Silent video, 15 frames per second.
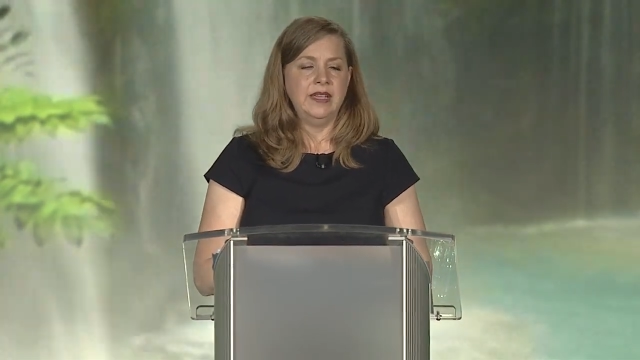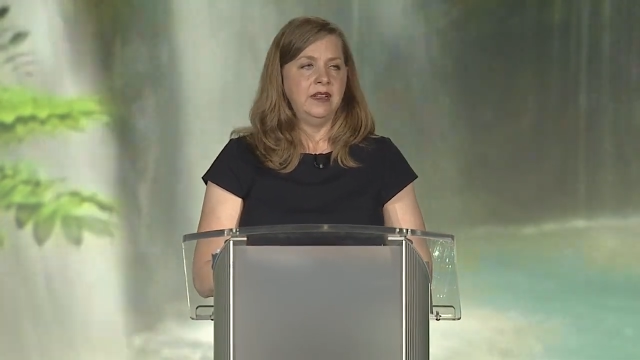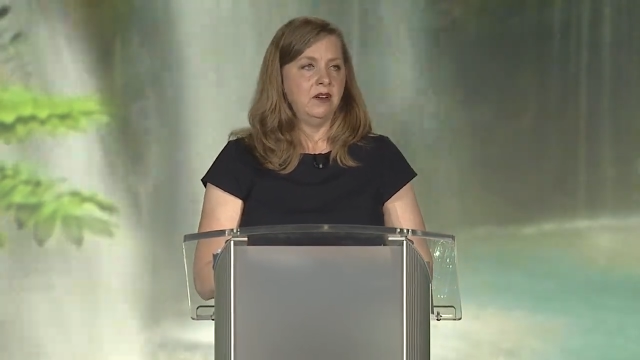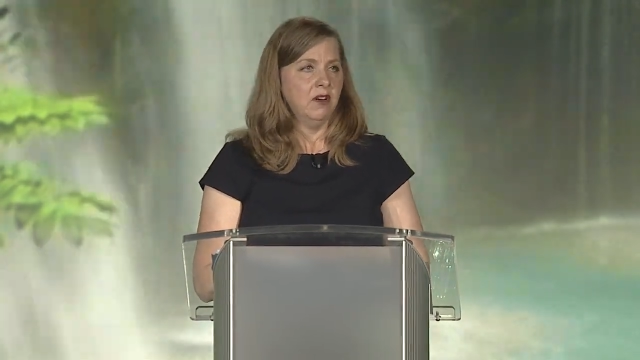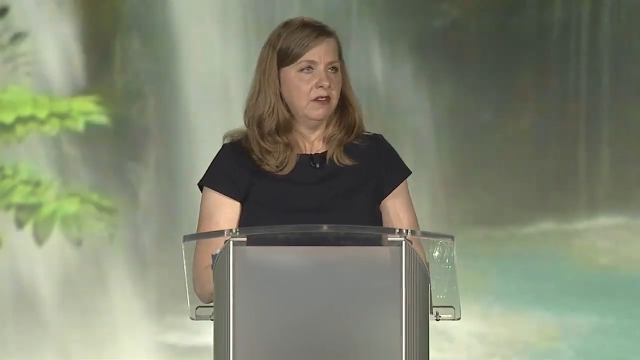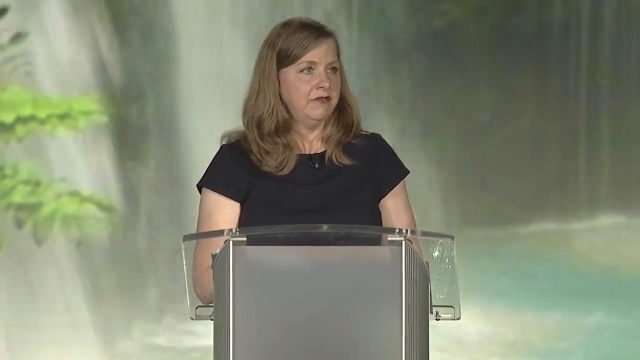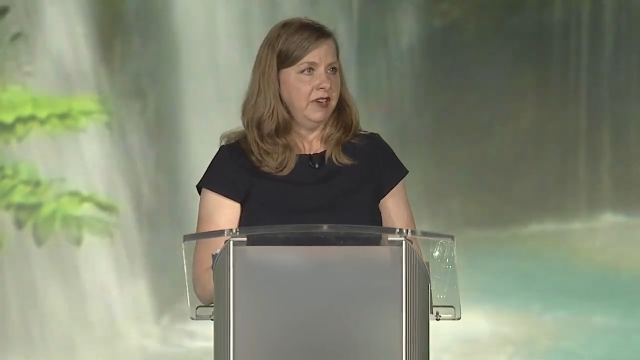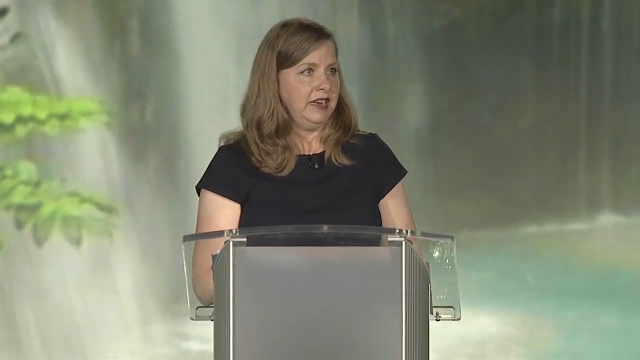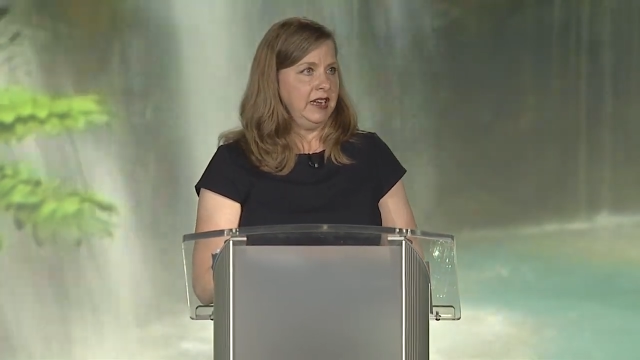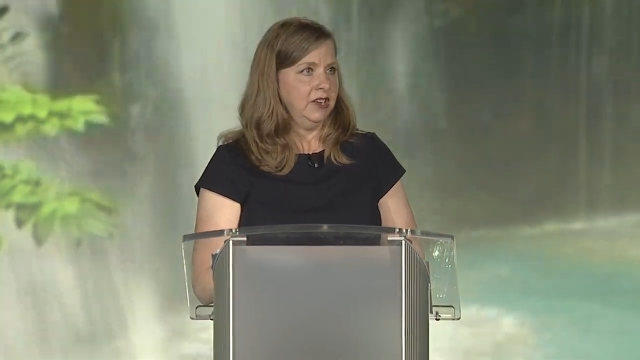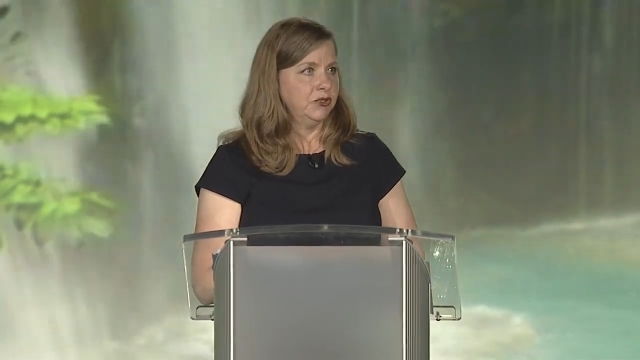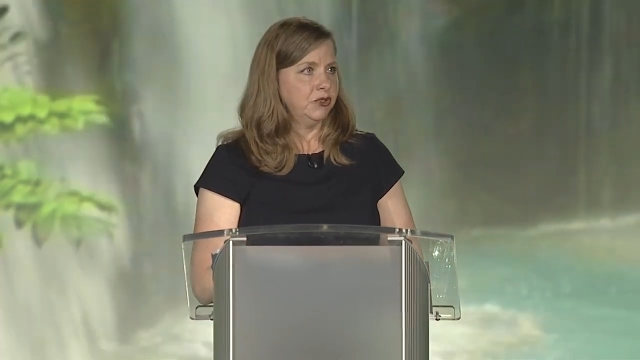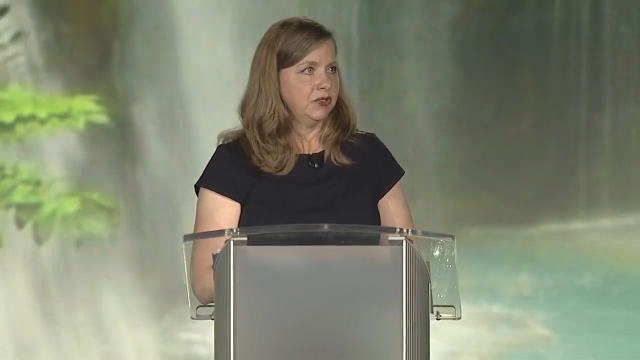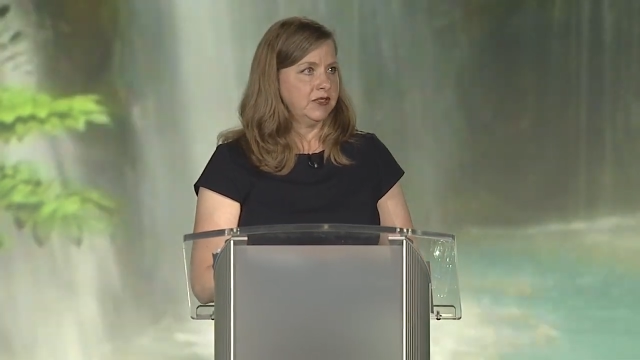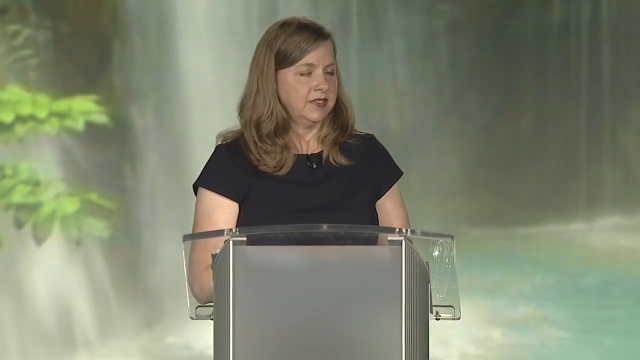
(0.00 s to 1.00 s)
in our
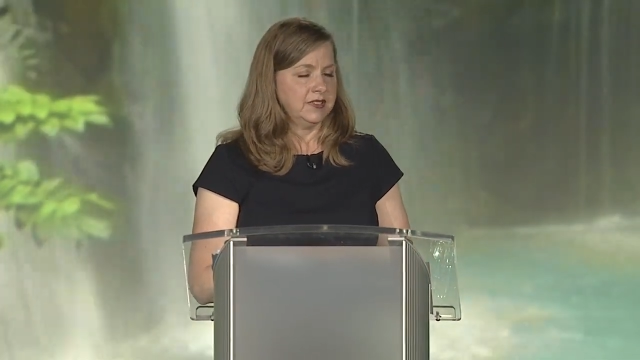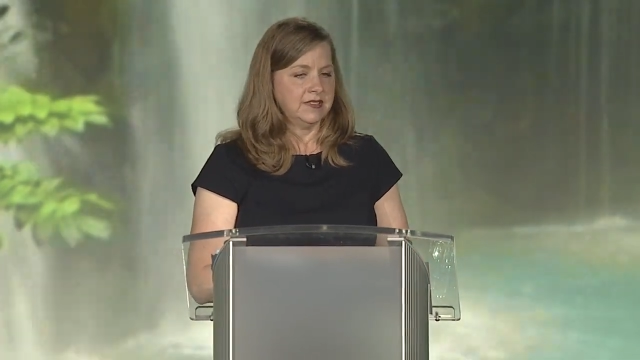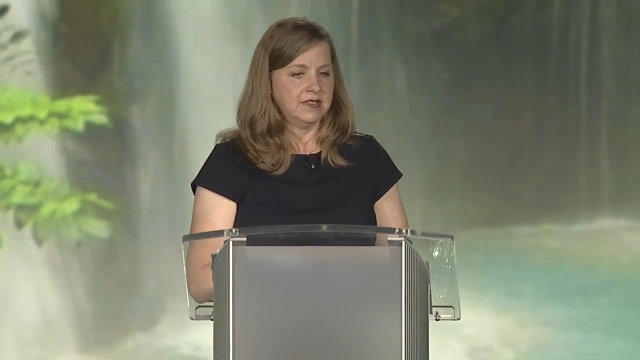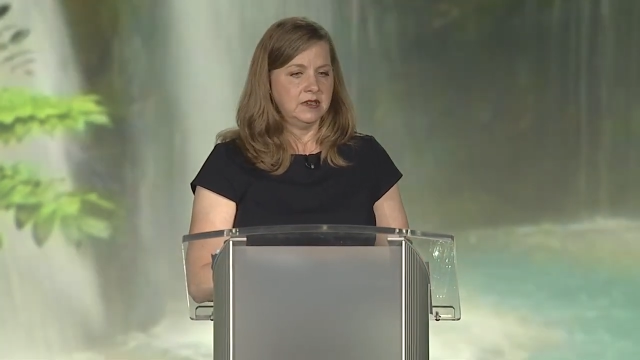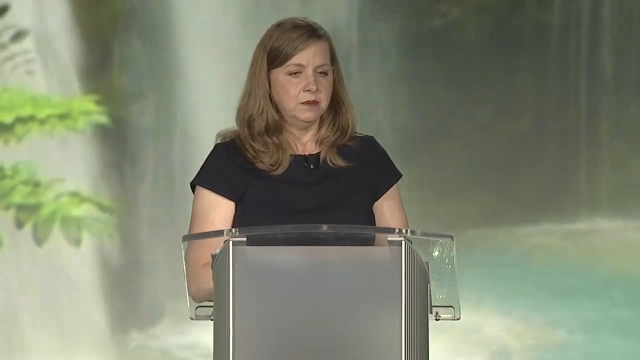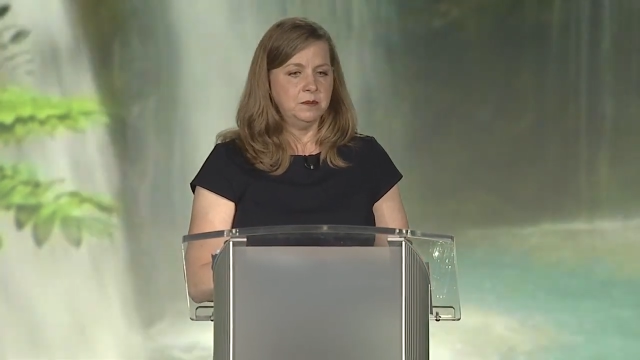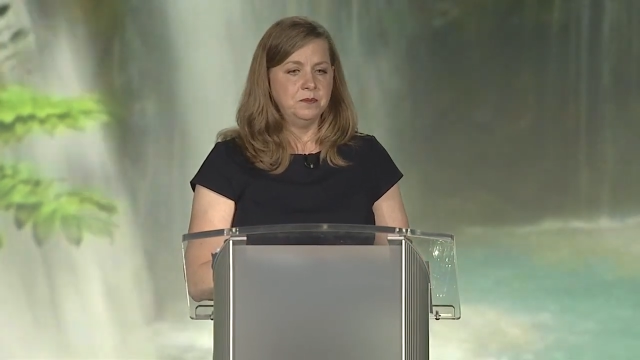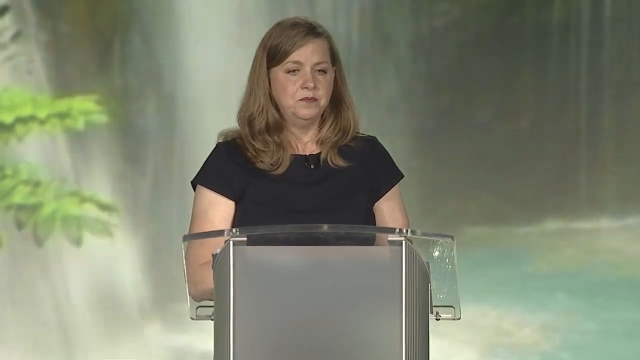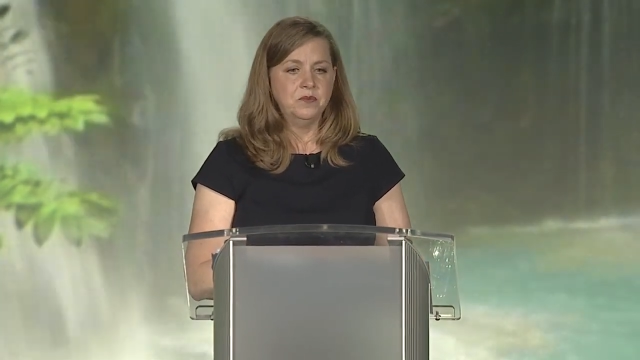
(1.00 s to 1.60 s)
financial system.